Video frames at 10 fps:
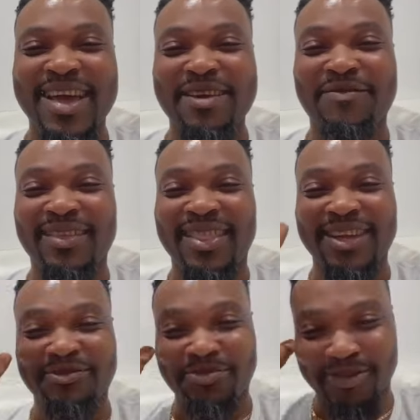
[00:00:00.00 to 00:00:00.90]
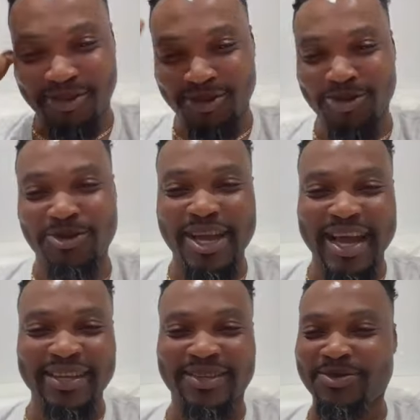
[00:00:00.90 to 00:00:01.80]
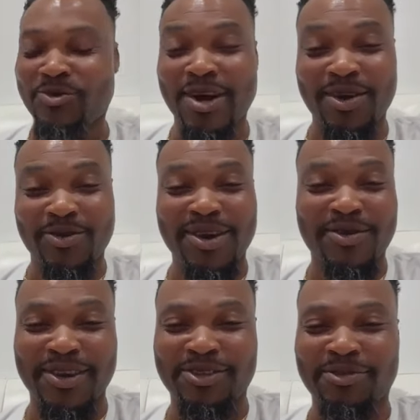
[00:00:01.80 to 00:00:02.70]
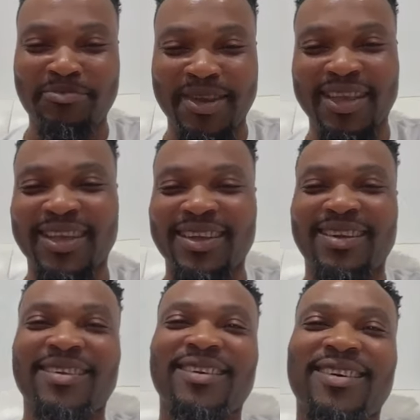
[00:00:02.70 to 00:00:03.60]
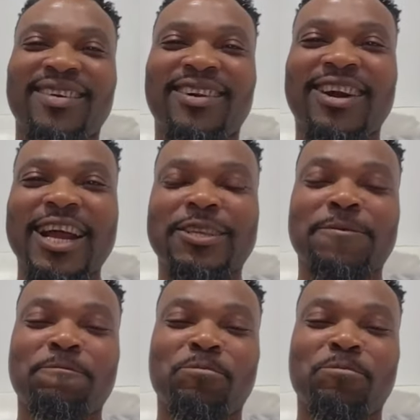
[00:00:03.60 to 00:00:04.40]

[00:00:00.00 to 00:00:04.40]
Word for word: Every belongs to you guys. Wow, wow, wait, not me. All right.